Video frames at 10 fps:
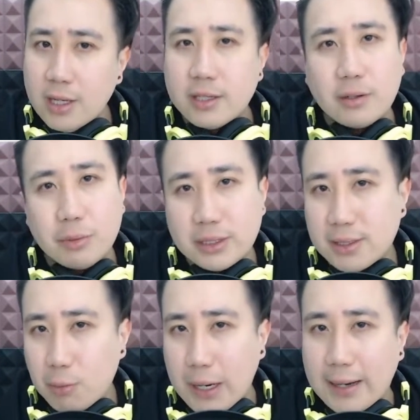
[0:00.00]
The reason
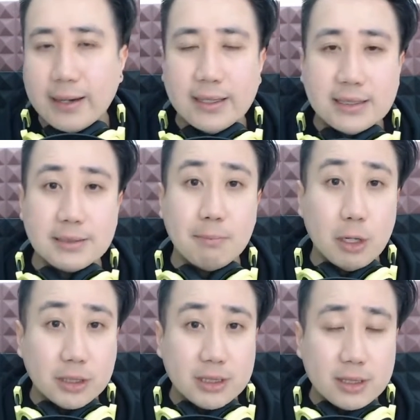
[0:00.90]
why is
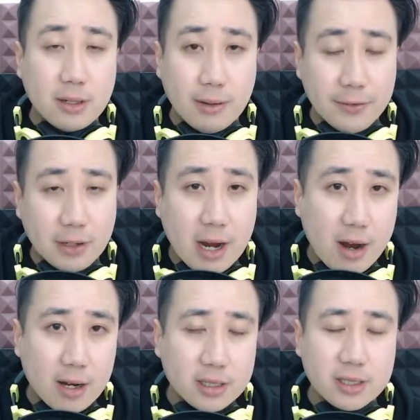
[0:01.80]
most of your
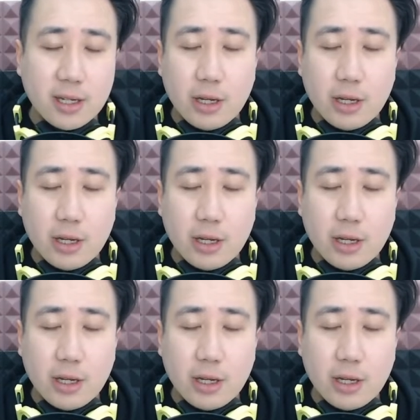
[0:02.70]
cards,